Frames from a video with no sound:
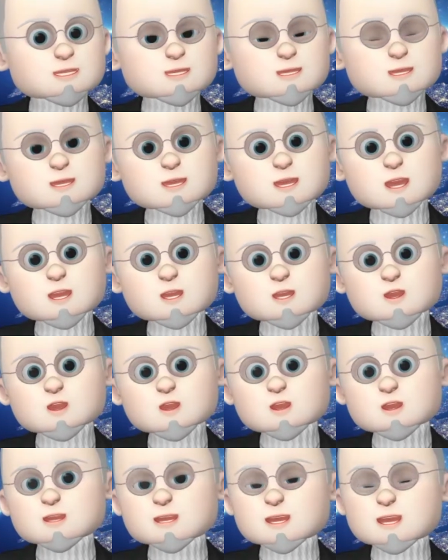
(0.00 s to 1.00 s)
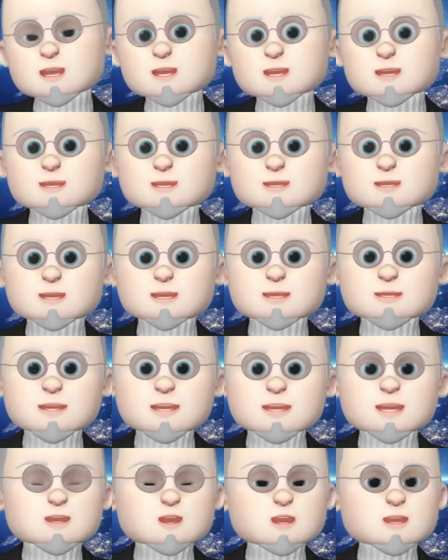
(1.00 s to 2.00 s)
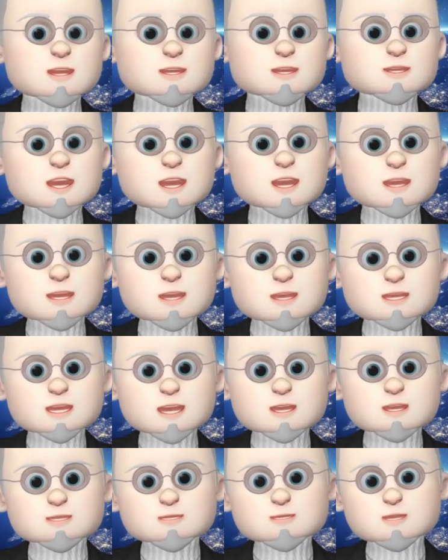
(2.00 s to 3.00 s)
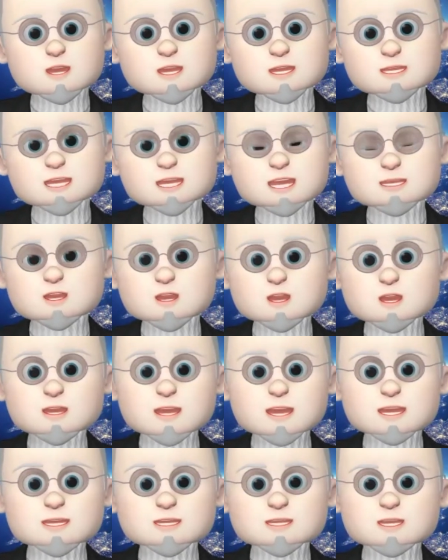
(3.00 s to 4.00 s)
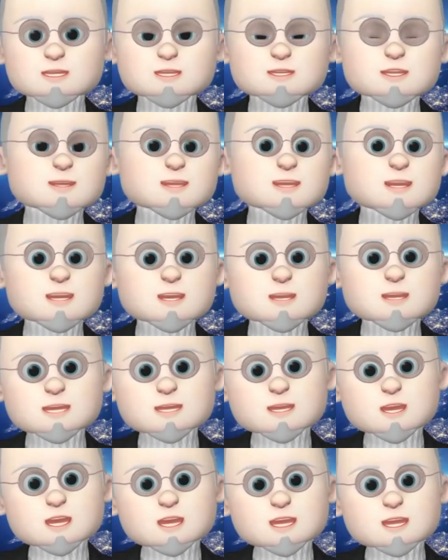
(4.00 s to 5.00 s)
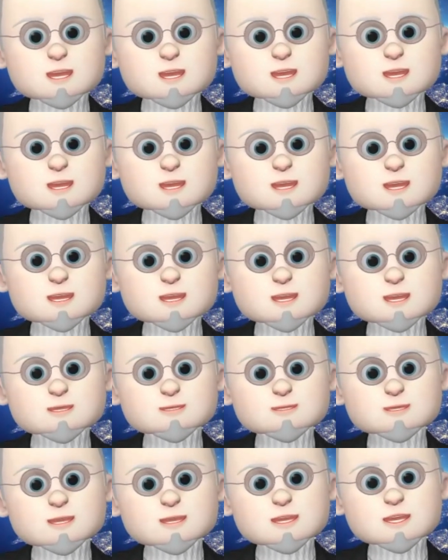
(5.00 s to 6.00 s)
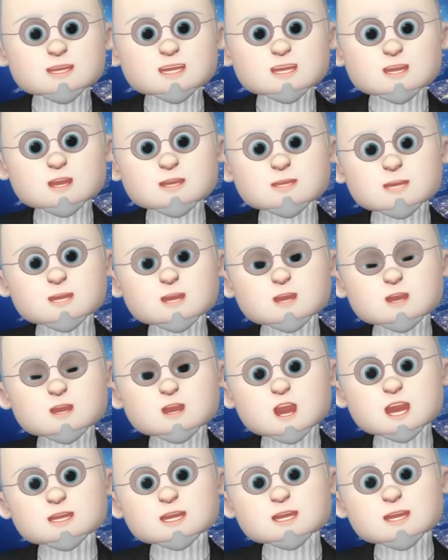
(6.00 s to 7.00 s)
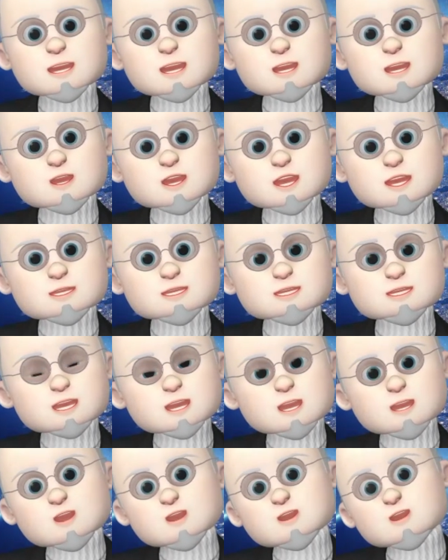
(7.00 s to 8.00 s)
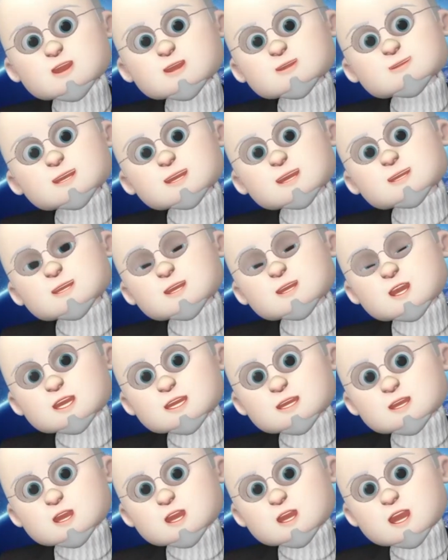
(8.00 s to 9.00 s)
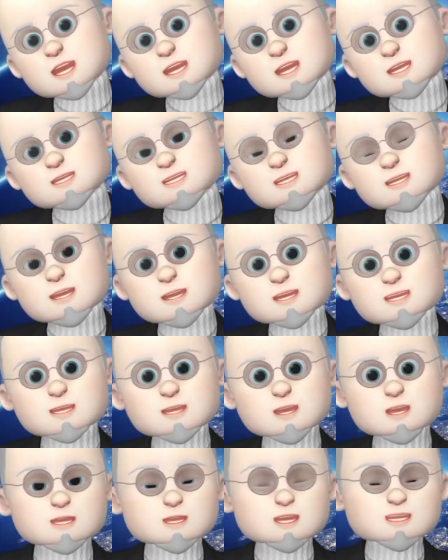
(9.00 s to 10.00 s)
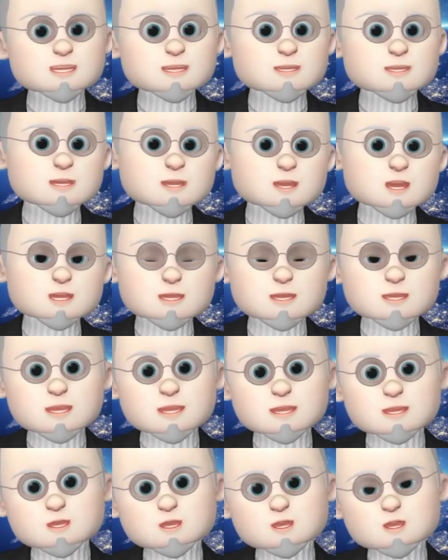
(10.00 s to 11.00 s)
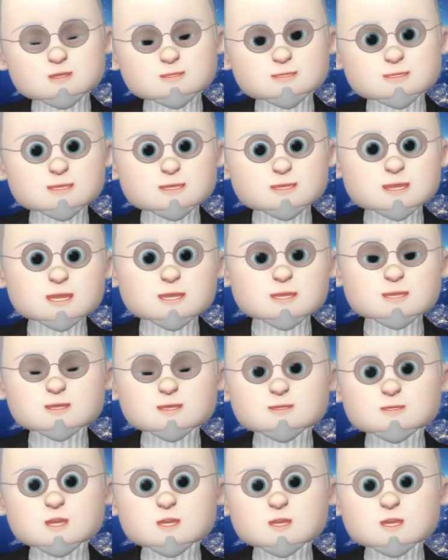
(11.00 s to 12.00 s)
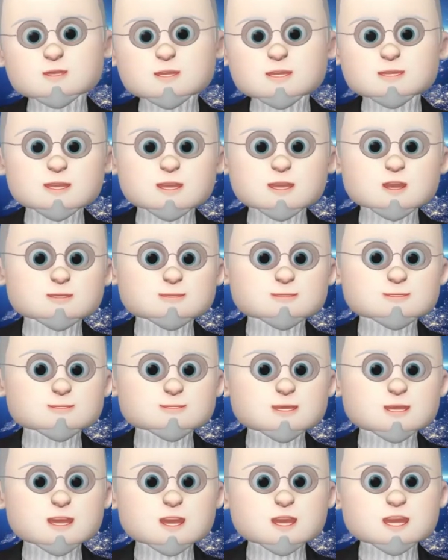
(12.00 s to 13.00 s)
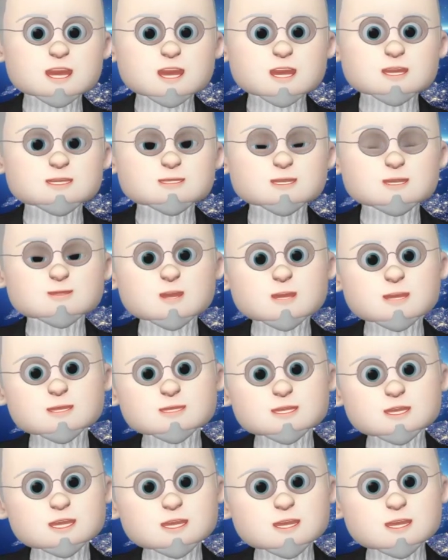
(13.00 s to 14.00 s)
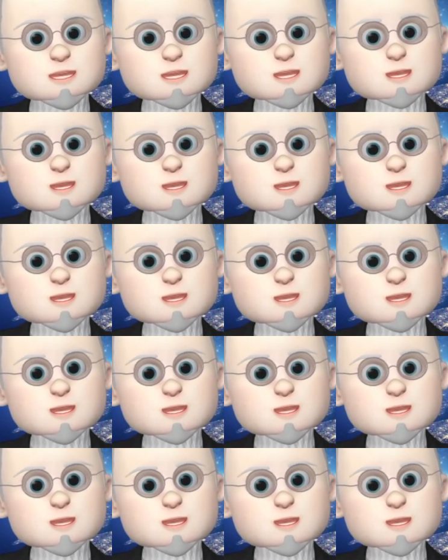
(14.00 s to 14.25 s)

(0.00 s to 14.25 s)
So the films that were made sort of emphasize more of a physical nature versus as it once sound and color got involved, it changed again. So do you see almost limitations that could be lifted in AI filmmaking right now?